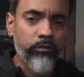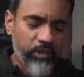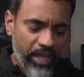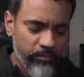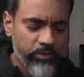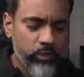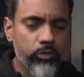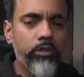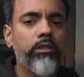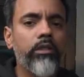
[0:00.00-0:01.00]
have been
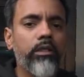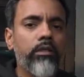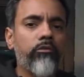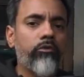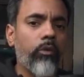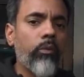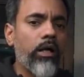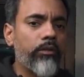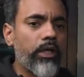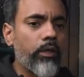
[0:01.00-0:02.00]
shooting for a
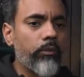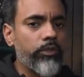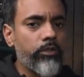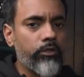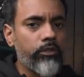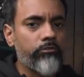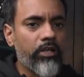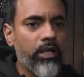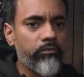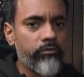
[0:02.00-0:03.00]
while now with the
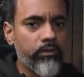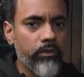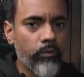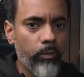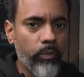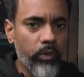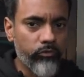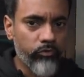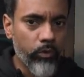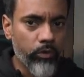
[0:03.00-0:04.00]
35
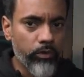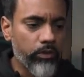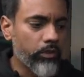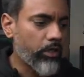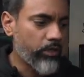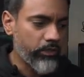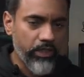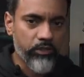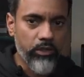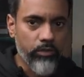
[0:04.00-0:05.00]
1.4 on the
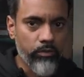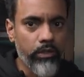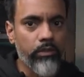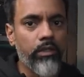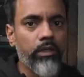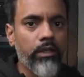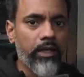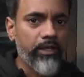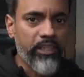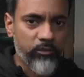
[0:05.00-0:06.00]
XC3.
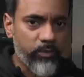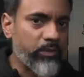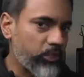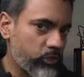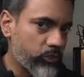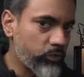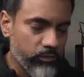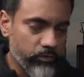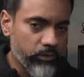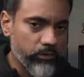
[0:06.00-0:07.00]
That's been my street
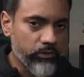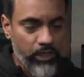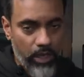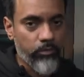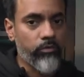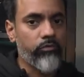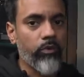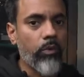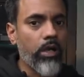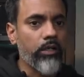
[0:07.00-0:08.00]
camera for
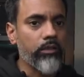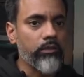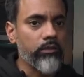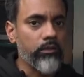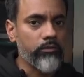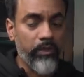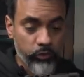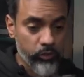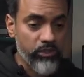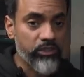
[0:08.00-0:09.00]
a while, my
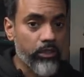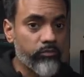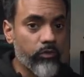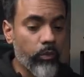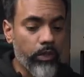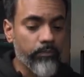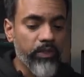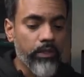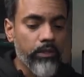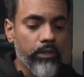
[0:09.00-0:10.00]
street setup for a while.
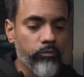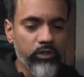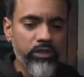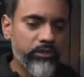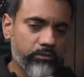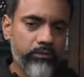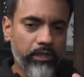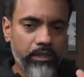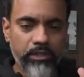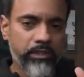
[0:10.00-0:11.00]
So
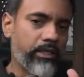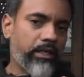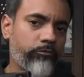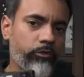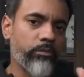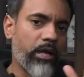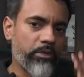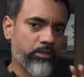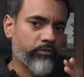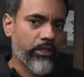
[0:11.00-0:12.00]
I did kind of have to remind
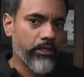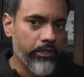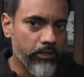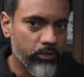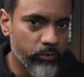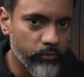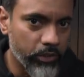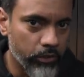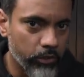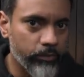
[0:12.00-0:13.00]
myself that I needed to move
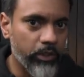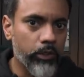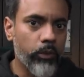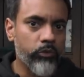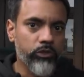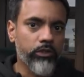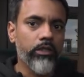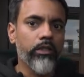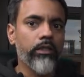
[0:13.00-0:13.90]
in a little bit closer.